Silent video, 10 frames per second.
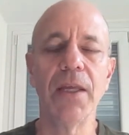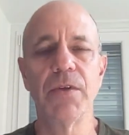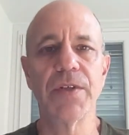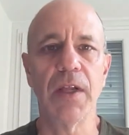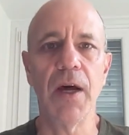
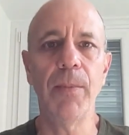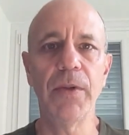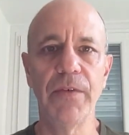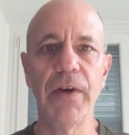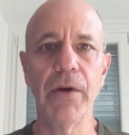There's a couple
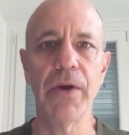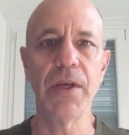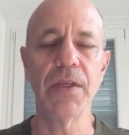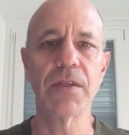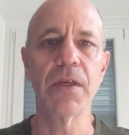of
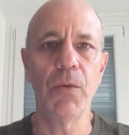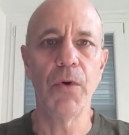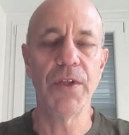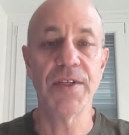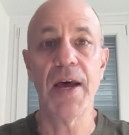areas where
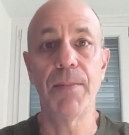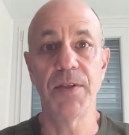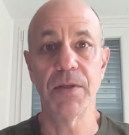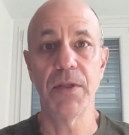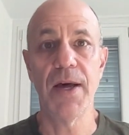this happens
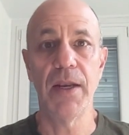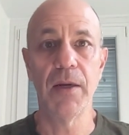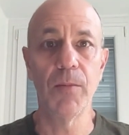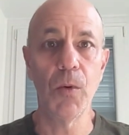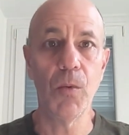a lot.
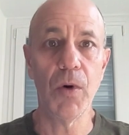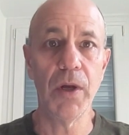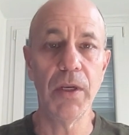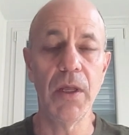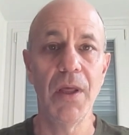Number
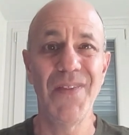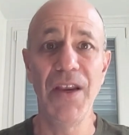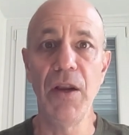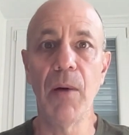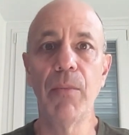one, the
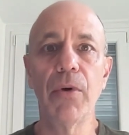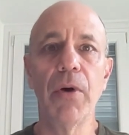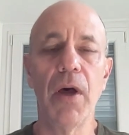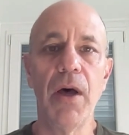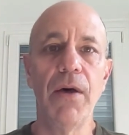number
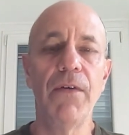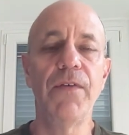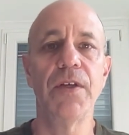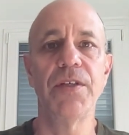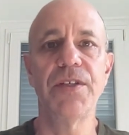of
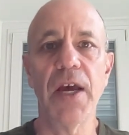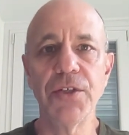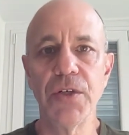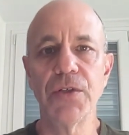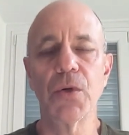
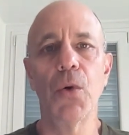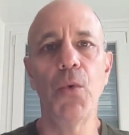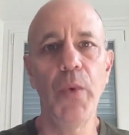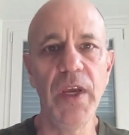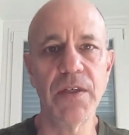sessions or
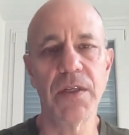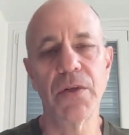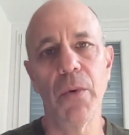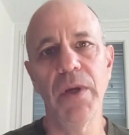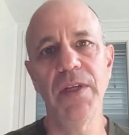weeks it's
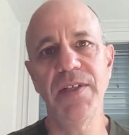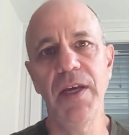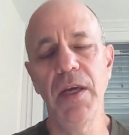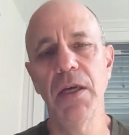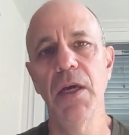going to
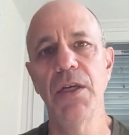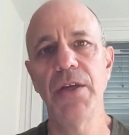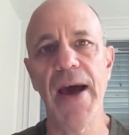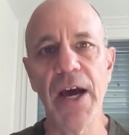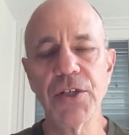take
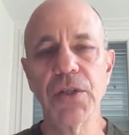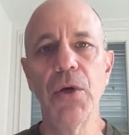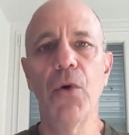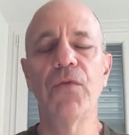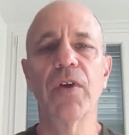to actually
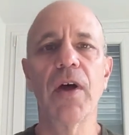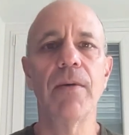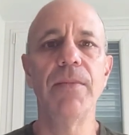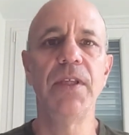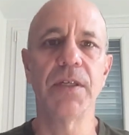
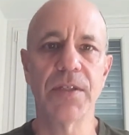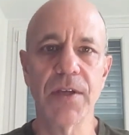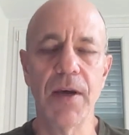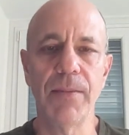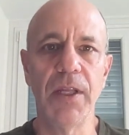overcome the
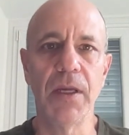insomnia.